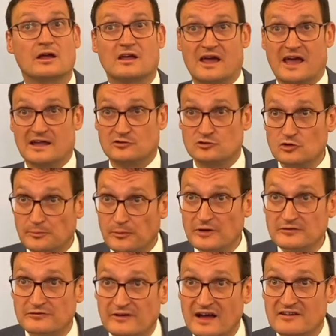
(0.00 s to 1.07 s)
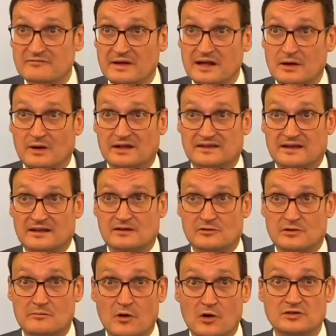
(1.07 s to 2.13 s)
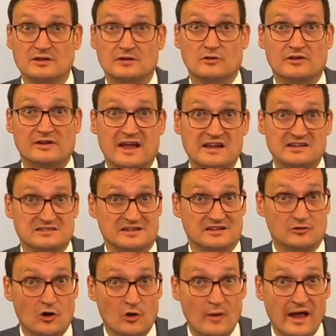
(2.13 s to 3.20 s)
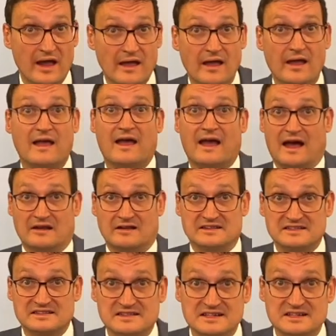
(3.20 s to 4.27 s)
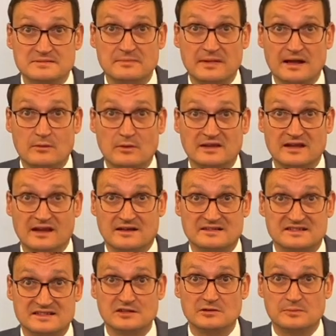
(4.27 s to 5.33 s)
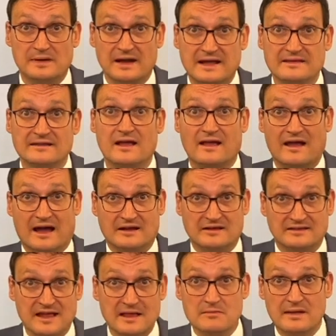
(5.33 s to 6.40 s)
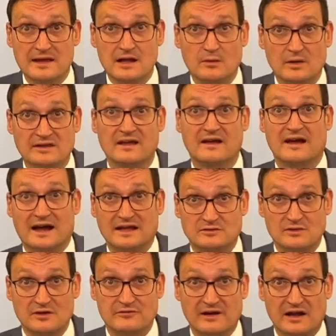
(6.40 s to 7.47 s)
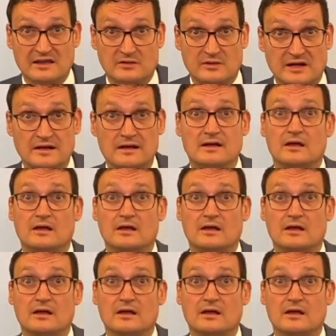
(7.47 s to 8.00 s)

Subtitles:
a 2.5 megawatt in a remote location in Norway, and a 6 megawatt in a steel plant and a 10 megawatt at a refinery.